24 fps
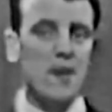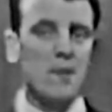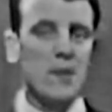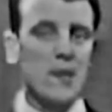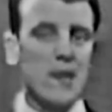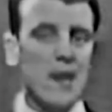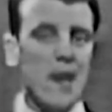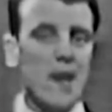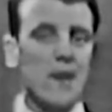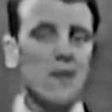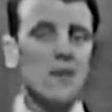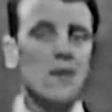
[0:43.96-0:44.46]
Lady
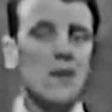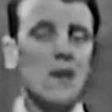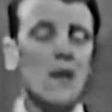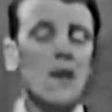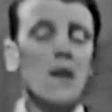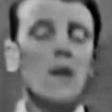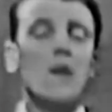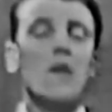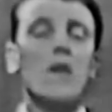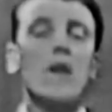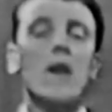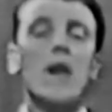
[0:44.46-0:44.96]

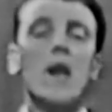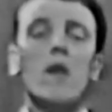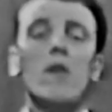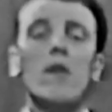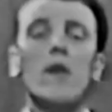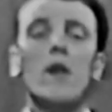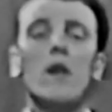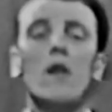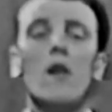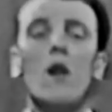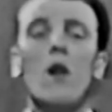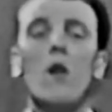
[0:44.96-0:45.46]
Mackenzie, here
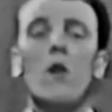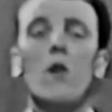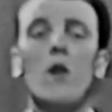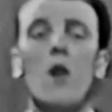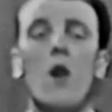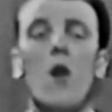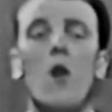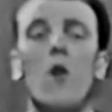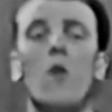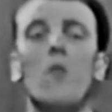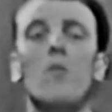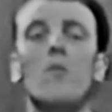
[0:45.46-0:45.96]
in her
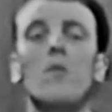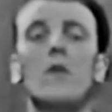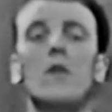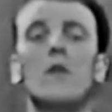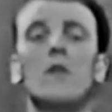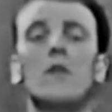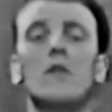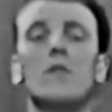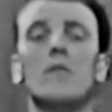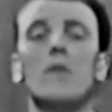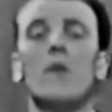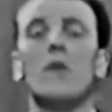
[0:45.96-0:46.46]
own home,
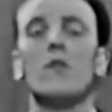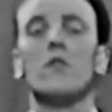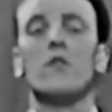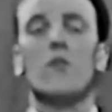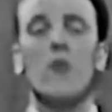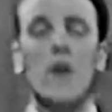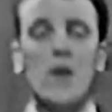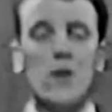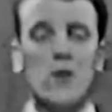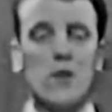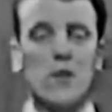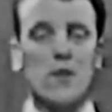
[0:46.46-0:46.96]

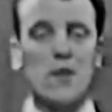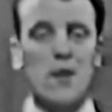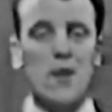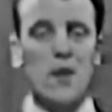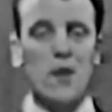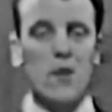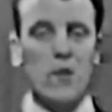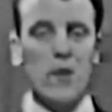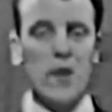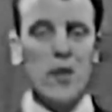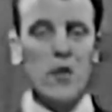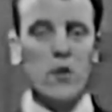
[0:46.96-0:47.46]
most
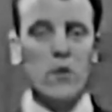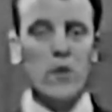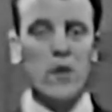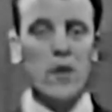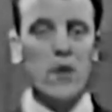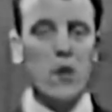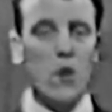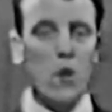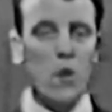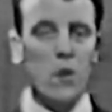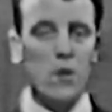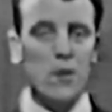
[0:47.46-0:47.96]
graciously agreed to
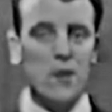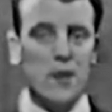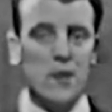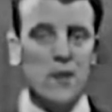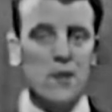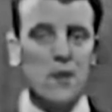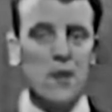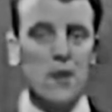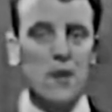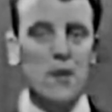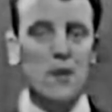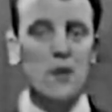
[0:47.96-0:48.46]
recall
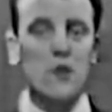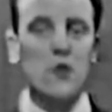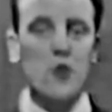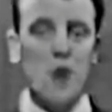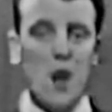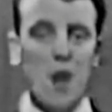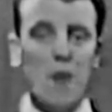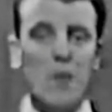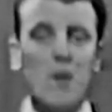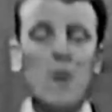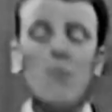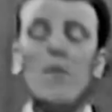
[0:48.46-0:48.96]
this
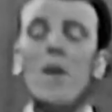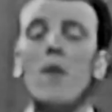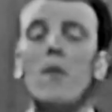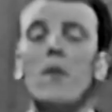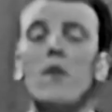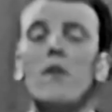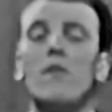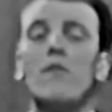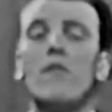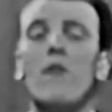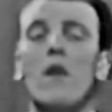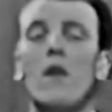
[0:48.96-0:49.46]
charming
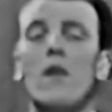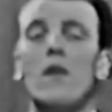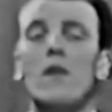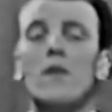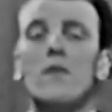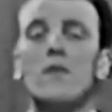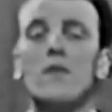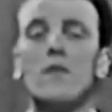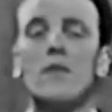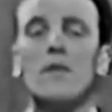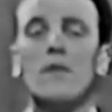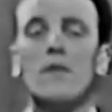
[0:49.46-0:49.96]
memory for
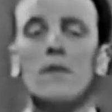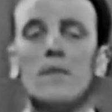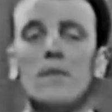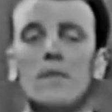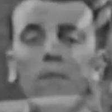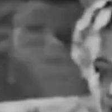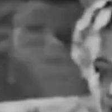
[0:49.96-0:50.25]
us.